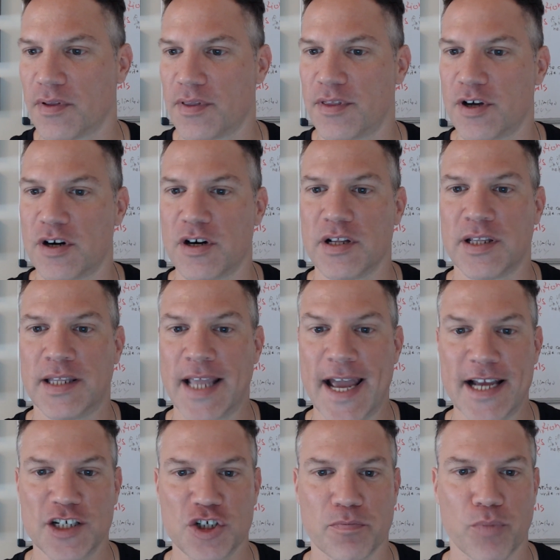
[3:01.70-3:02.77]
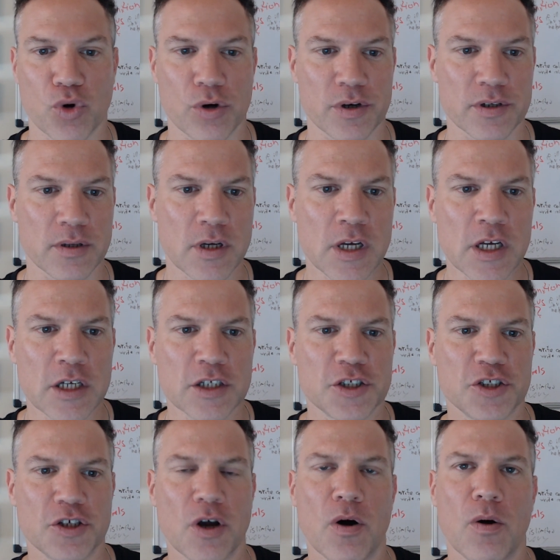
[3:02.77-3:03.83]
their dashboard.
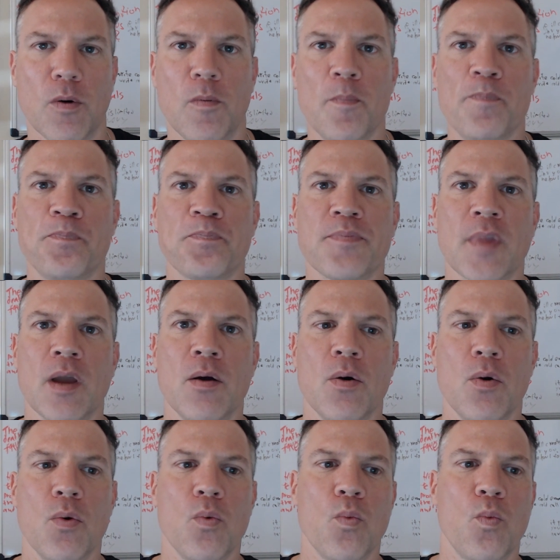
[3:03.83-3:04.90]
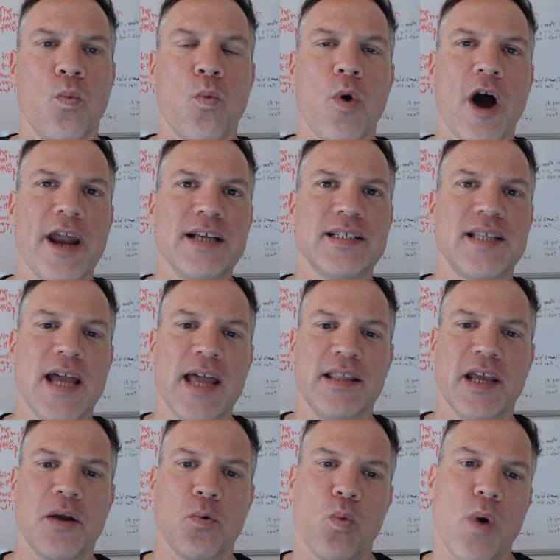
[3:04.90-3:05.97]
So what is the
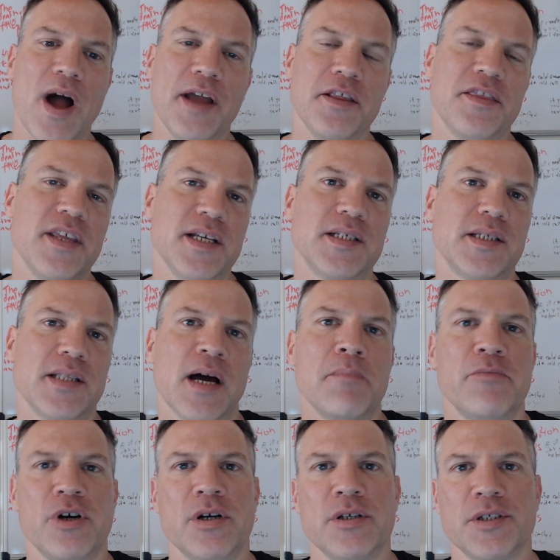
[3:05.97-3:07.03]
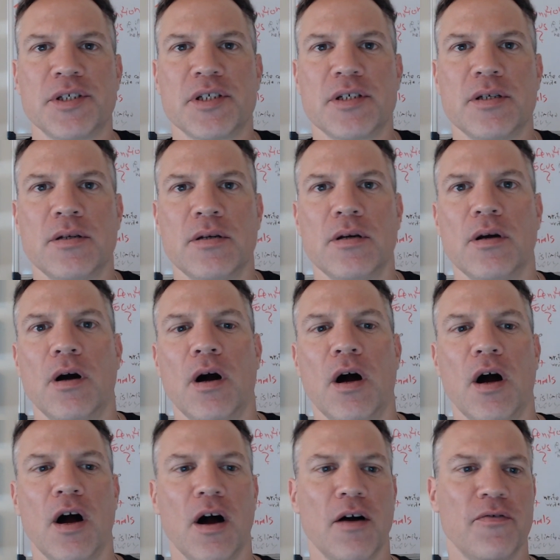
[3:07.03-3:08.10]
idea and why these numbers
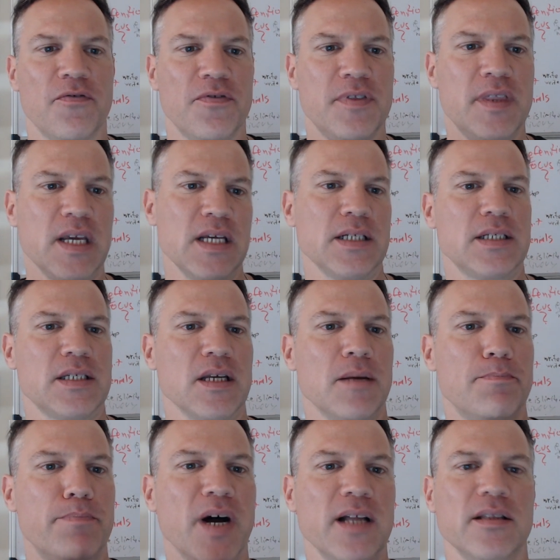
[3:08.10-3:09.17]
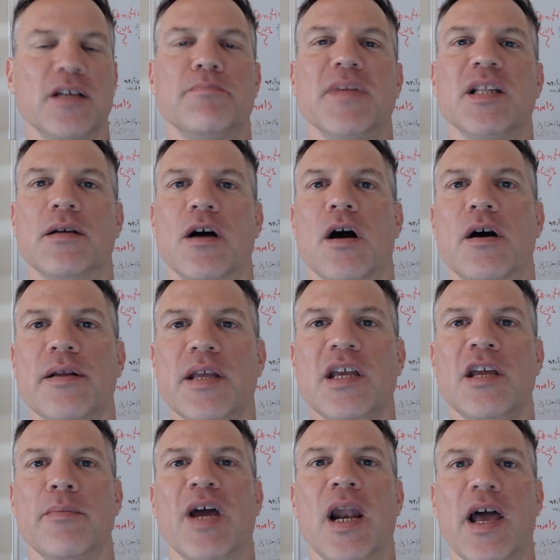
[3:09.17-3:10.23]
of this abandonment cart
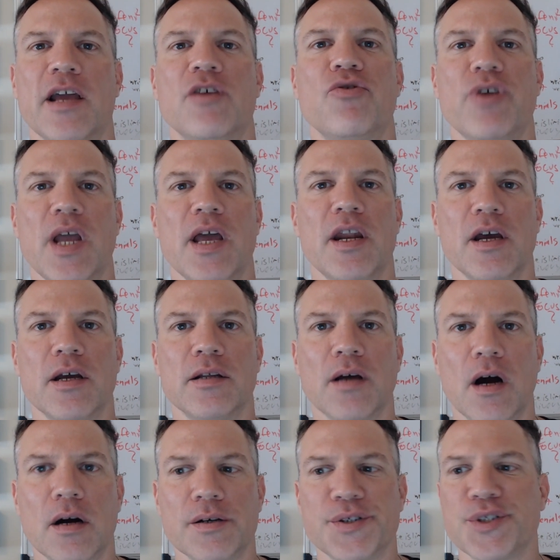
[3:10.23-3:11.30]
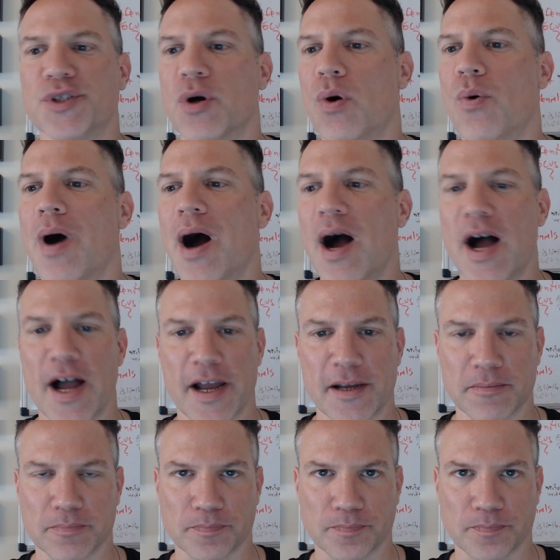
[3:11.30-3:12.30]
email I created are so high?